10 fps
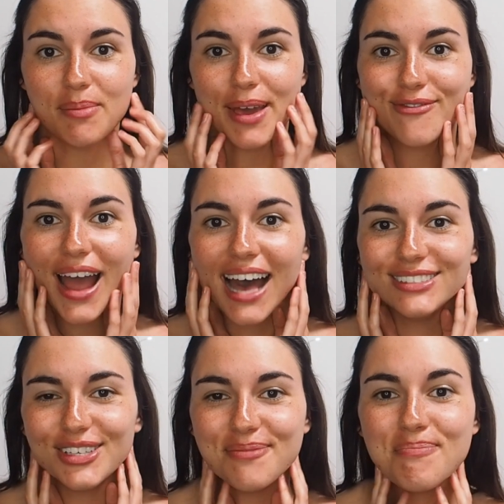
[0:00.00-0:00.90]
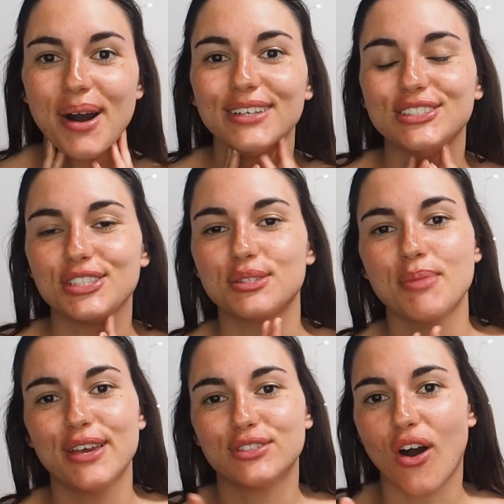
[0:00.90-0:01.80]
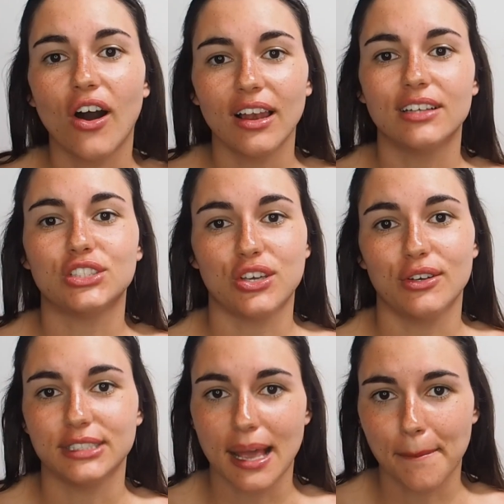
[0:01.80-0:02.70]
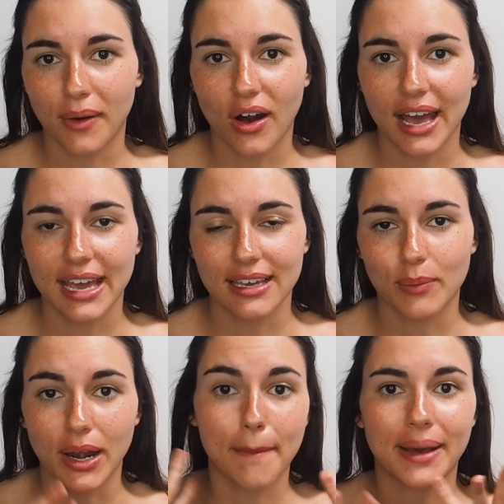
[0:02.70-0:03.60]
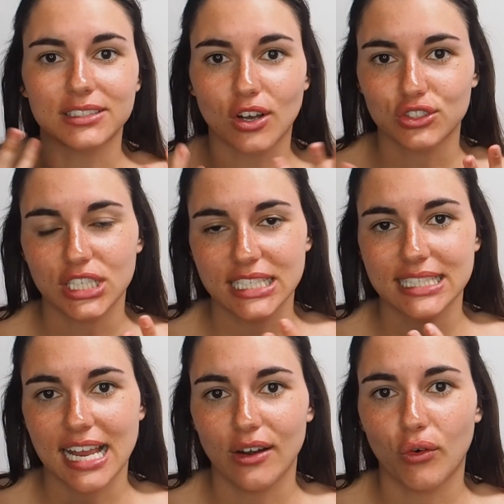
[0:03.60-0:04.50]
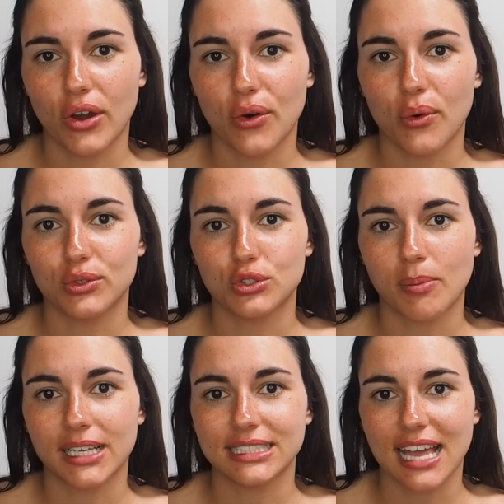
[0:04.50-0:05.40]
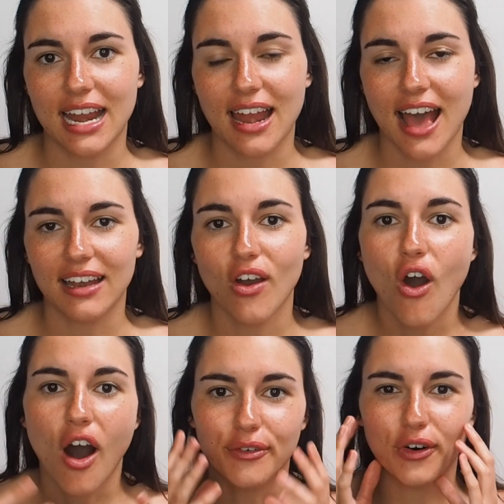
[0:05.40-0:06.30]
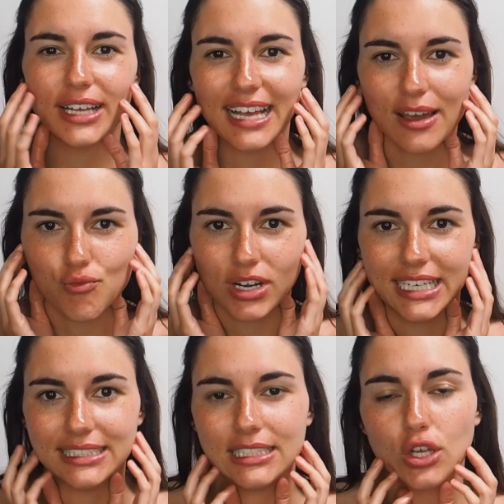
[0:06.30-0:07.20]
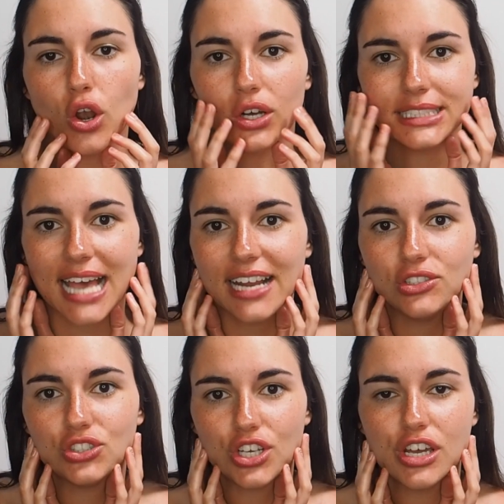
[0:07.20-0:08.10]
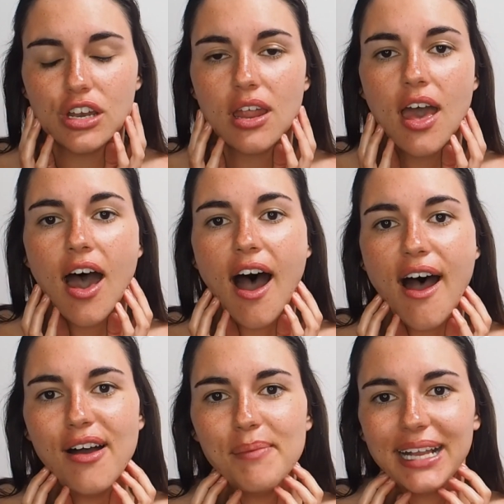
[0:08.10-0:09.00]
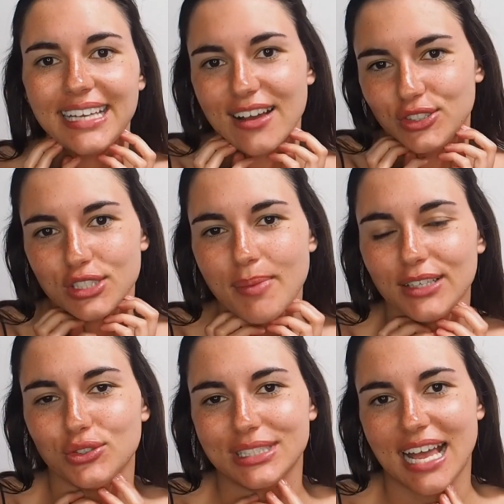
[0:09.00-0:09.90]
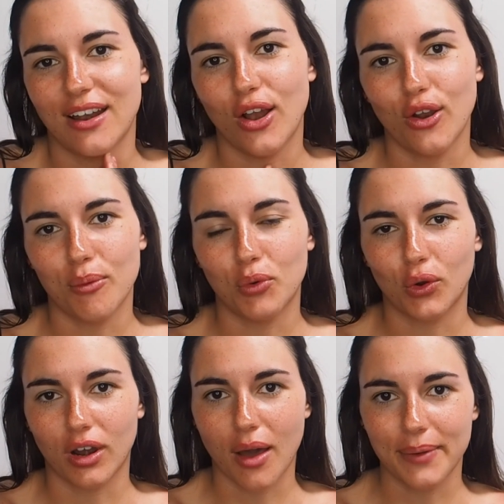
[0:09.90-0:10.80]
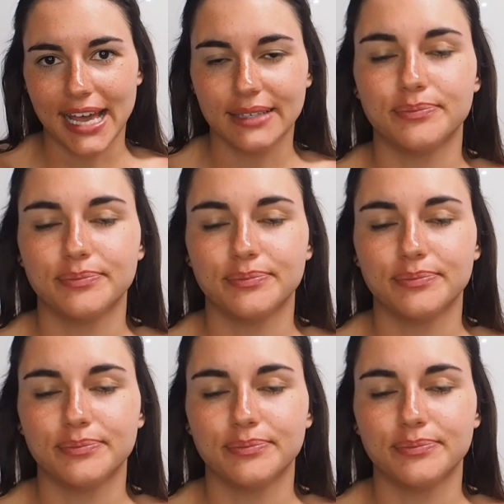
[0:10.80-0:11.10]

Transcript: a bit random, but just moves that I like to use when I'm massaging a skin oil onto my skin, and I find that it releases a lot of tension, and yeah, just makes your skin a lot more glowy.